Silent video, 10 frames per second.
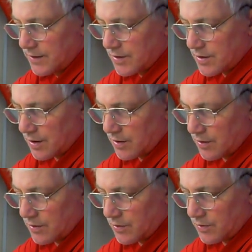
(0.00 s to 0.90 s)

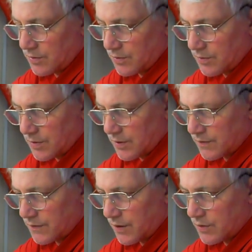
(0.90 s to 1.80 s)
So the
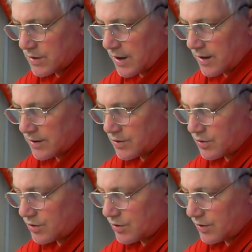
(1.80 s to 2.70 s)

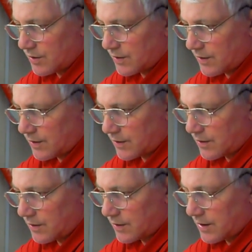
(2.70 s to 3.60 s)
fuselage, I've got
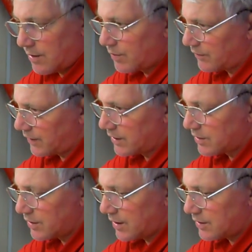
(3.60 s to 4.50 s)
a couple of things I
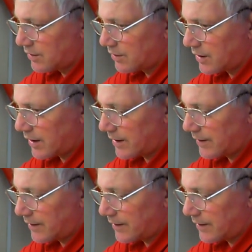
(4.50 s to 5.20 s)
need to look at.